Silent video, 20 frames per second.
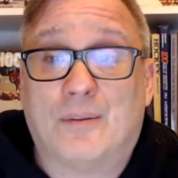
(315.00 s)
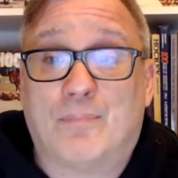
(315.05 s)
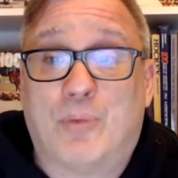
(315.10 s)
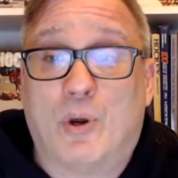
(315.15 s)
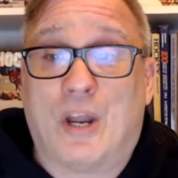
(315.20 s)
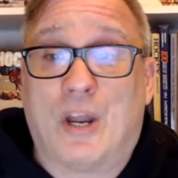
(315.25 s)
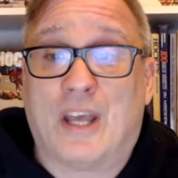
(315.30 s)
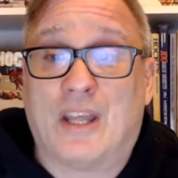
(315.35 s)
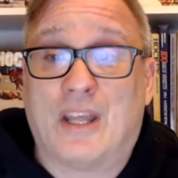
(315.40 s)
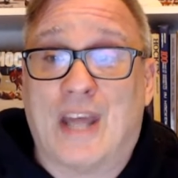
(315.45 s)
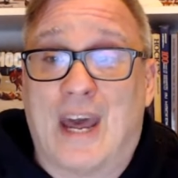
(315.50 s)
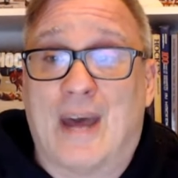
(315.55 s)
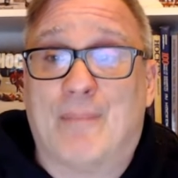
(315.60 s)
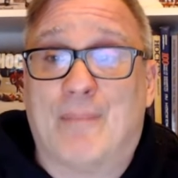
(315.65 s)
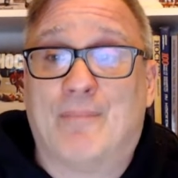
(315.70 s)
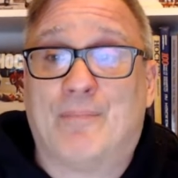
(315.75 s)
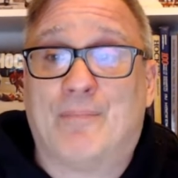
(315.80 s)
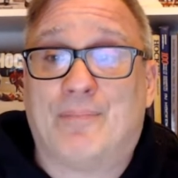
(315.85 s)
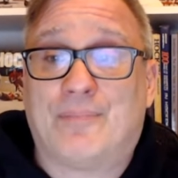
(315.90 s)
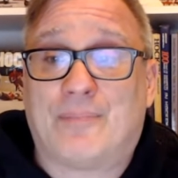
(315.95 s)
putting
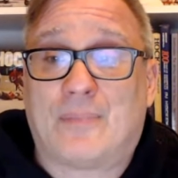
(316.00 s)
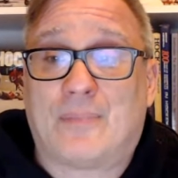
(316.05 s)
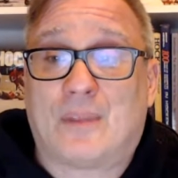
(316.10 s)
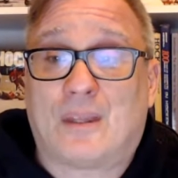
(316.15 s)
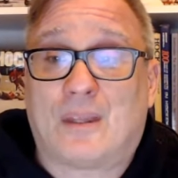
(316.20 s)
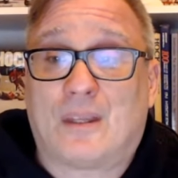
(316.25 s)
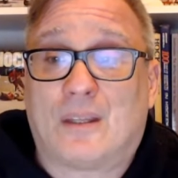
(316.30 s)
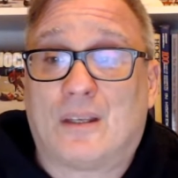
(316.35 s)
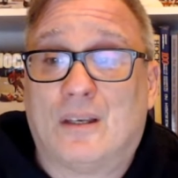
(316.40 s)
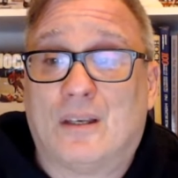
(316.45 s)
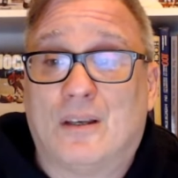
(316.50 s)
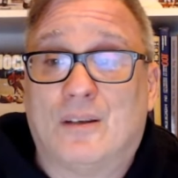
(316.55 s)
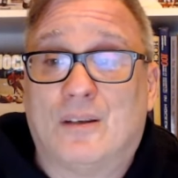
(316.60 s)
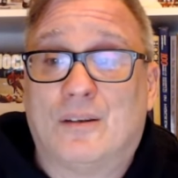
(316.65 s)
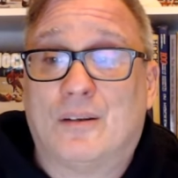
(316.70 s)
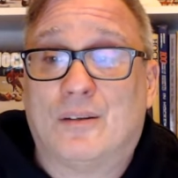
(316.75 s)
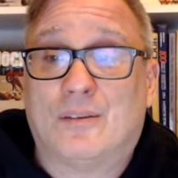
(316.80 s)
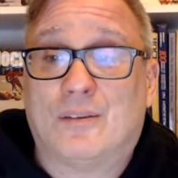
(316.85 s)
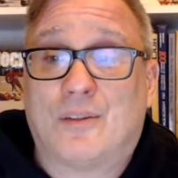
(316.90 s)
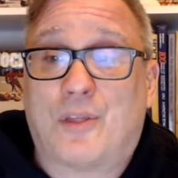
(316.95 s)
them
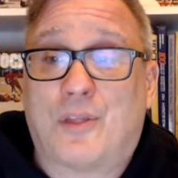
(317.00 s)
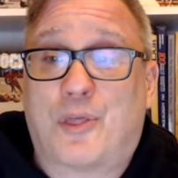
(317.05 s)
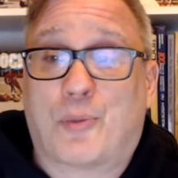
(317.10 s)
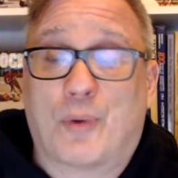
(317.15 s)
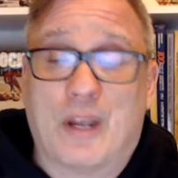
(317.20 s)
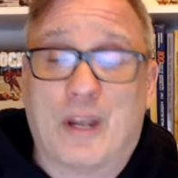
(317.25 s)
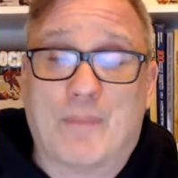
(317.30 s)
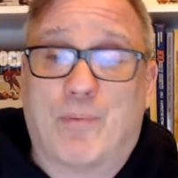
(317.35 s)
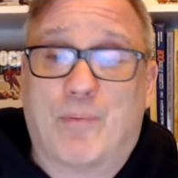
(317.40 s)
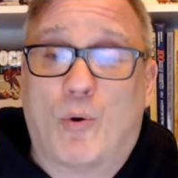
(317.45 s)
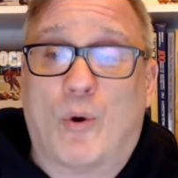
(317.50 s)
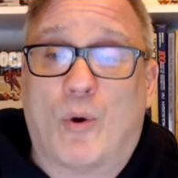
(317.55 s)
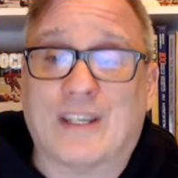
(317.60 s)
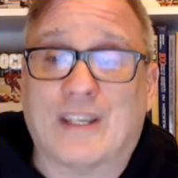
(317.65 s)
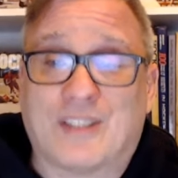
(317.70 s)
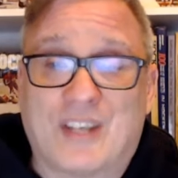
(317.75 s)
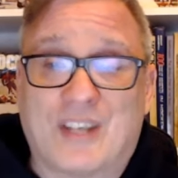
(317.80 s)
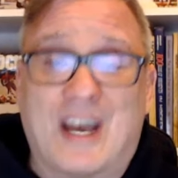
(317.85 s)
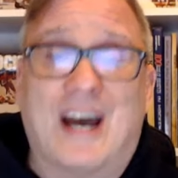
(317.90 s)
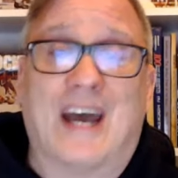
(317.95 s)
3
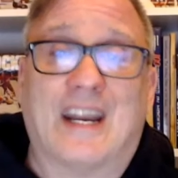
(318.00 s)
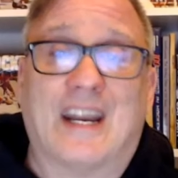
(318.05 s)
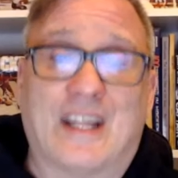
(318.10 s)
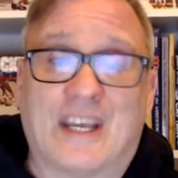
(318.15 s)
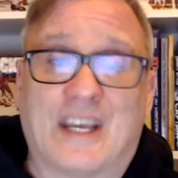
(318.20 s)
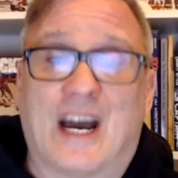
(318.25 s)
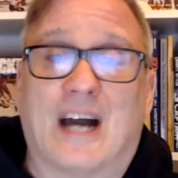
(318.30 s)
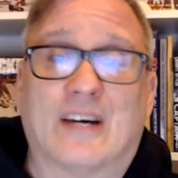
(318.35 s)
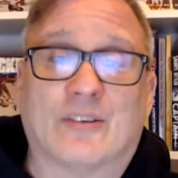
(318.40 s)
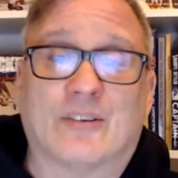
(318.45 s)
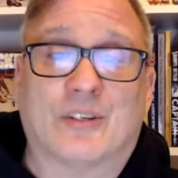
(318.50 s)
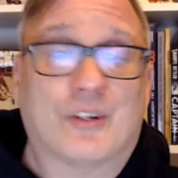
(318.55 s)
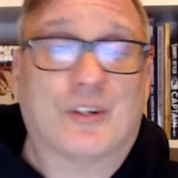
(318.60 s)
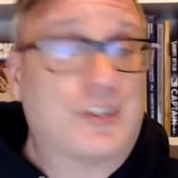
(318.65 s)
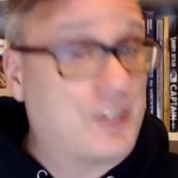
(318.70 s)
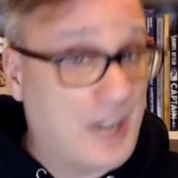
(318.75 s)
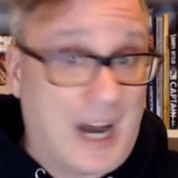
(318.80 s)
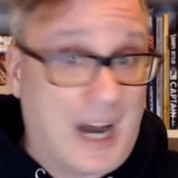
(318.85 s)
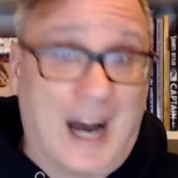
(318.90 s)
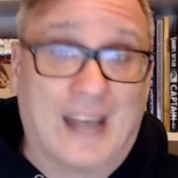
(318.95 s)
points ahead of the
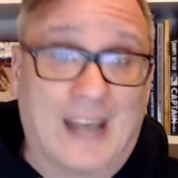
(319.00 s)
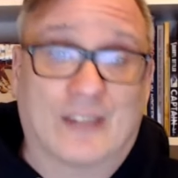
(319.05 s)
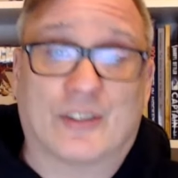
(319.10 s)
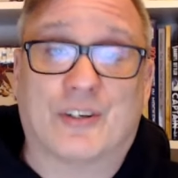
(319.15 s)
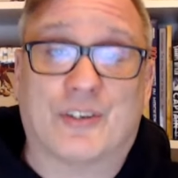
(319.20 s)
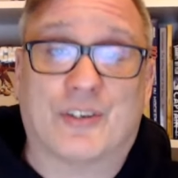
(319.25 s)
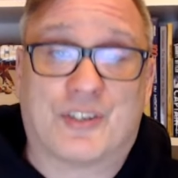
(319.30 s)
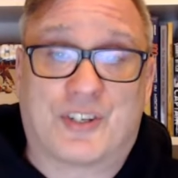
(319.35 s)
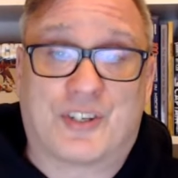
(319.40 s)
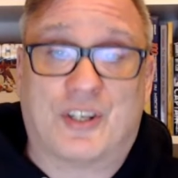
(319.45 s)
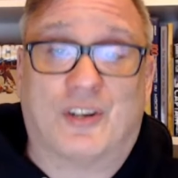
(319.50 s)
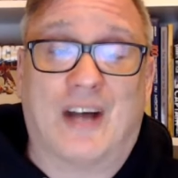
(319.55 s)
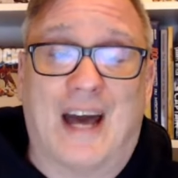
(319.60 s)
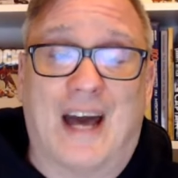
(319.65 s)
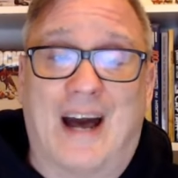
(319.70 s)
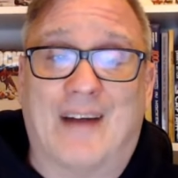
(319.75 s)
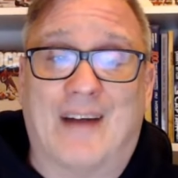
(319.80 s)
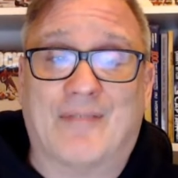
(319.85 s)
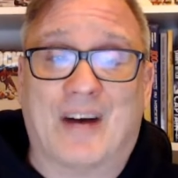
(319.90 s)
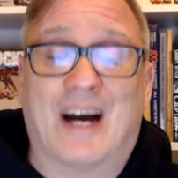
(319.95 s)
Islanders. Islanders still
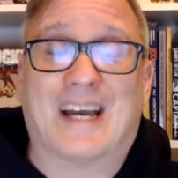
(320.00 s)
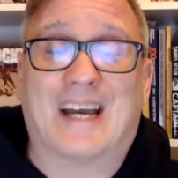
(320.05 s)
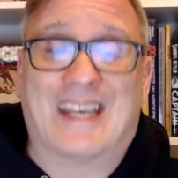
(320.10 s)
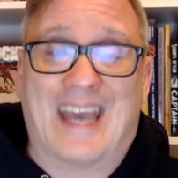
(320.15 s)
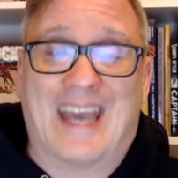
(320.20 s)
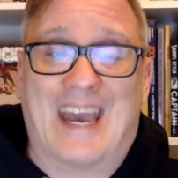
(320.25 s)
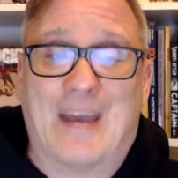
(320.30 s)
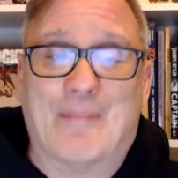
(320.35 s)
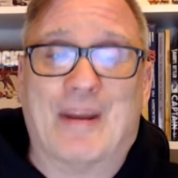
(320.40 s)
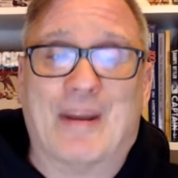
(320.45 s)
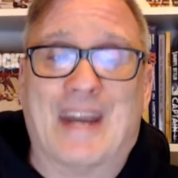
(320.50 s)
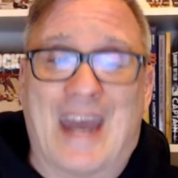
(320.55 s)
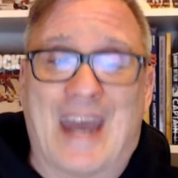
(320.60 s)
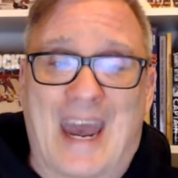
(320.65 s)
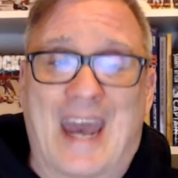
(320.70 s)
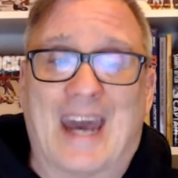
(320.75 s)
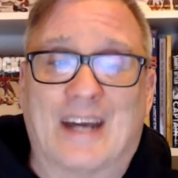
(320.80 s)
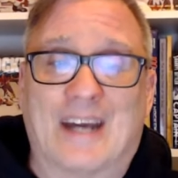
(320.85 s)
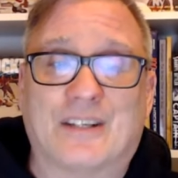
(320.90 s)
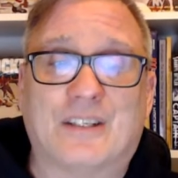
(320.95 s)
have a game in
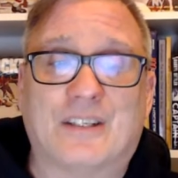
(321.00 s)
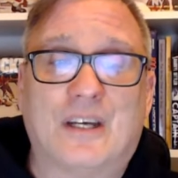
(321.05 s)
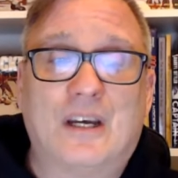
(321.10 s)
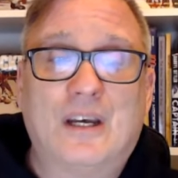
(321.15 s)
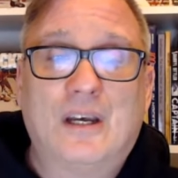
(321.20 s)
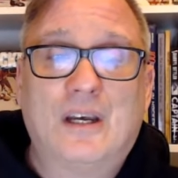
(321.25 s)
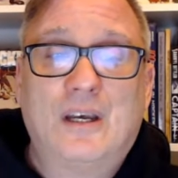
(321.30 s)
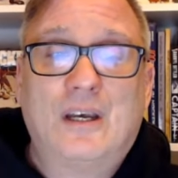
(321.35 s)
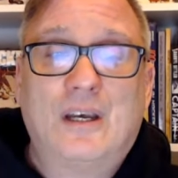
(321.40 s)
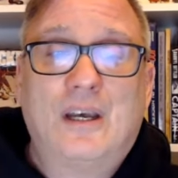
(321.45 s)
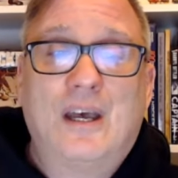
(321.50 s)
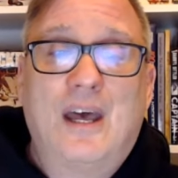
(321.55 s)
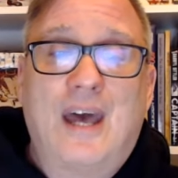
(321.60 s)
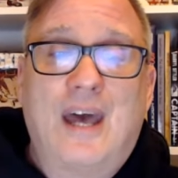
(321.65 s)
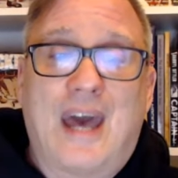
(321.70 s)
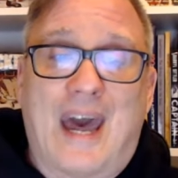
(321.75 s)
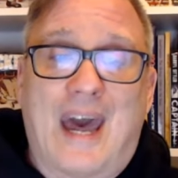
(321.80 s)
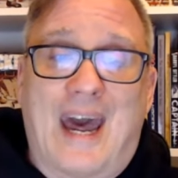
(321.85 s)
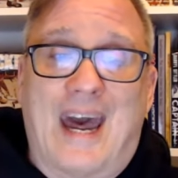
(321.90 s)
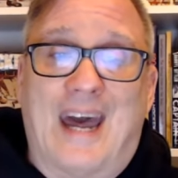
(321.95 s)
hand.
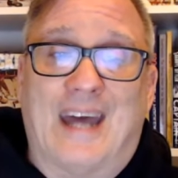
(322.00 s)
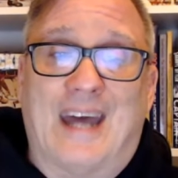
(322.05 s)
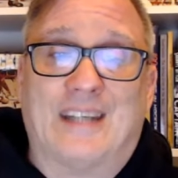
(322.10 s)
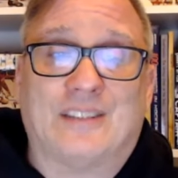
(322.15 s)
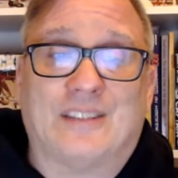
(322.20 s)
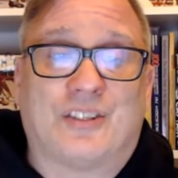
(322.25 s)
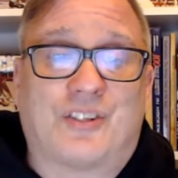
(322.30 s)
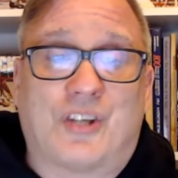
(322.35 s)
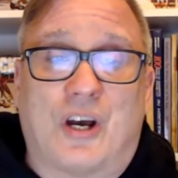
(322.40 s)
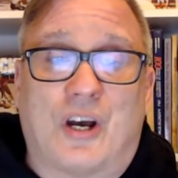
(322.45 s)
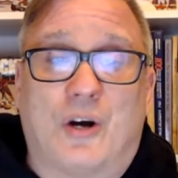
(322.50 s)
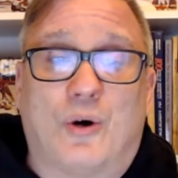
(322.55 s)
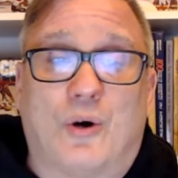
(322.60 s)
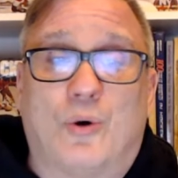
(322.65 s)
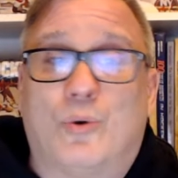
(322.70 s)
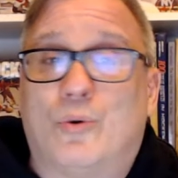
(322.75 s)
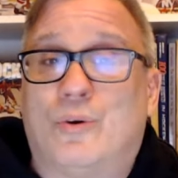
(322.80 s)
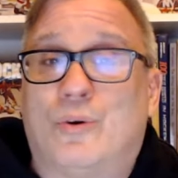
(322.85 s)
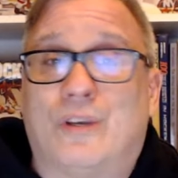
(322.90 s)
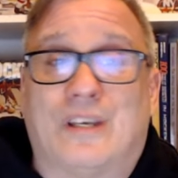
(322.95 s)
And
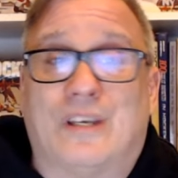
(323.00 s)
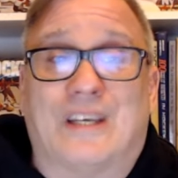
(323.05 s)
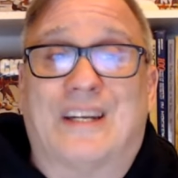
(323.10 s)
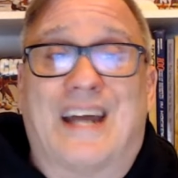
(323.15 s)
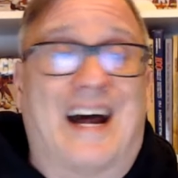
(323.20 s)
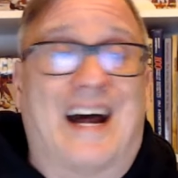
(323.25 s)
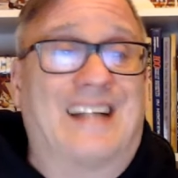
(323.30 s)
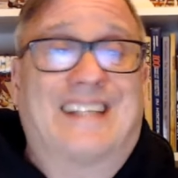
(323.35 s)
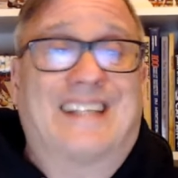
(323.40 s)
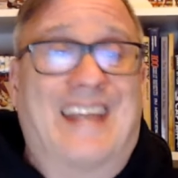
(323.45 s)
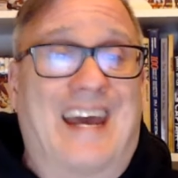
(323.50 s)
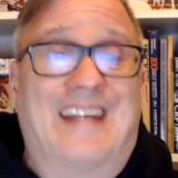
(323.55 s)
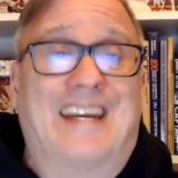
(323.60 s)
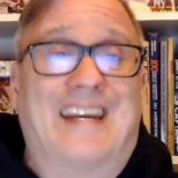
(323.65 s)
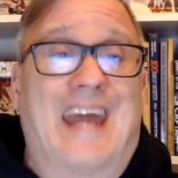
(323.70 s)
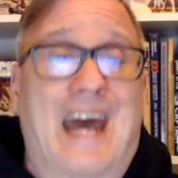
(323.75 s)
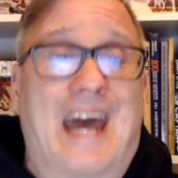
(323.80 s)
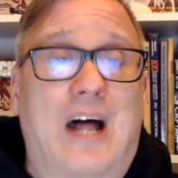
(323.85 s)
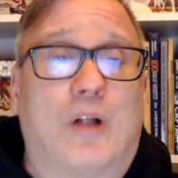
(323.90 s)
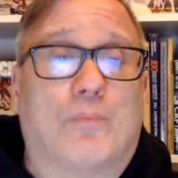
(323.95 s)
so you're not
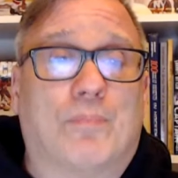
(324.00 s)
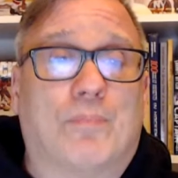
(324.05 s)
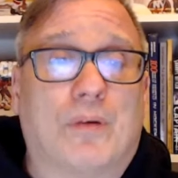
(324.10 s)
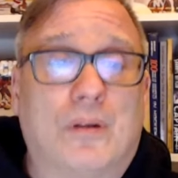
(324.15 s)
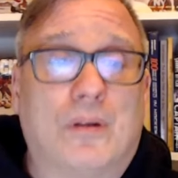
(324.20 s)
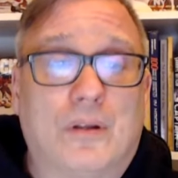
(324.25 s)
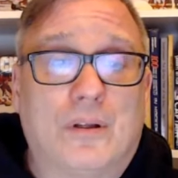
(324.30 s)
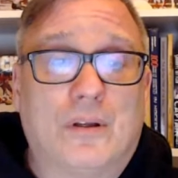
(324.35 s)
getting help